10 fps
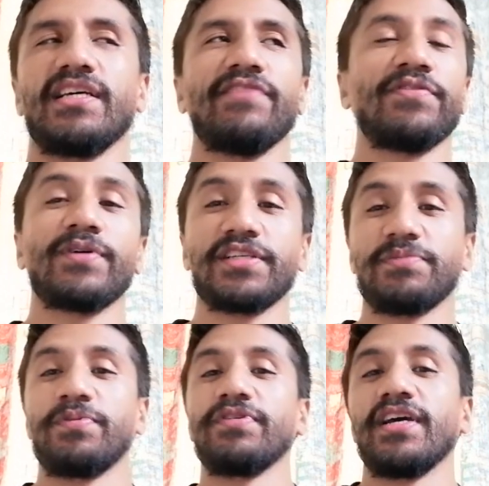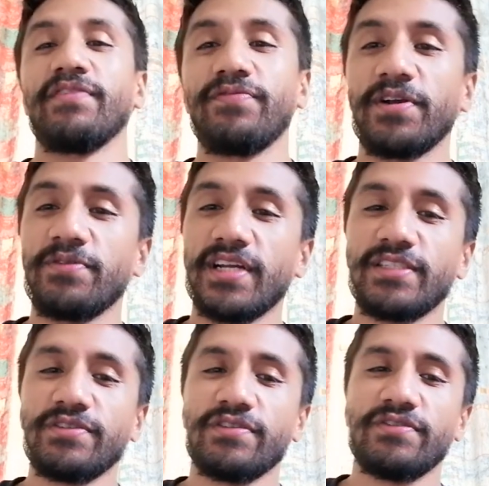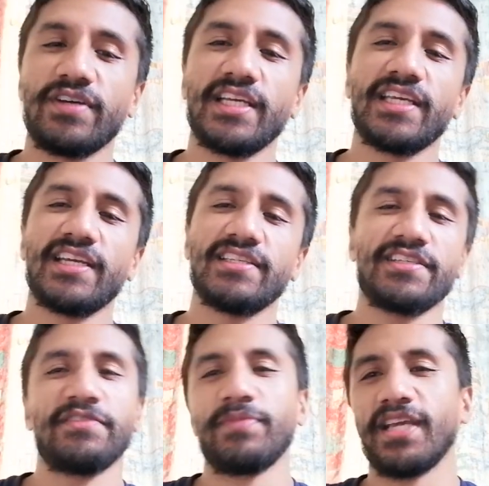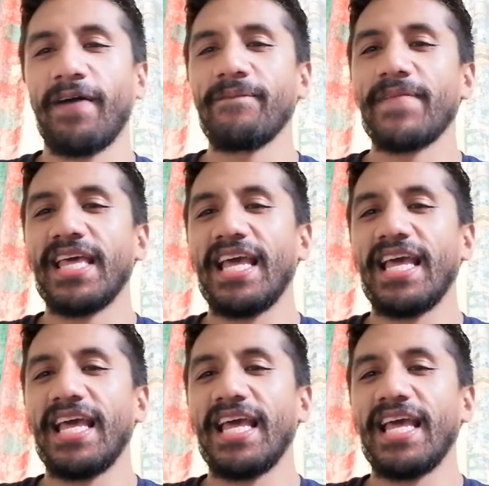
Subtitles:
If you want to support and follow what I do, again, just hit me up.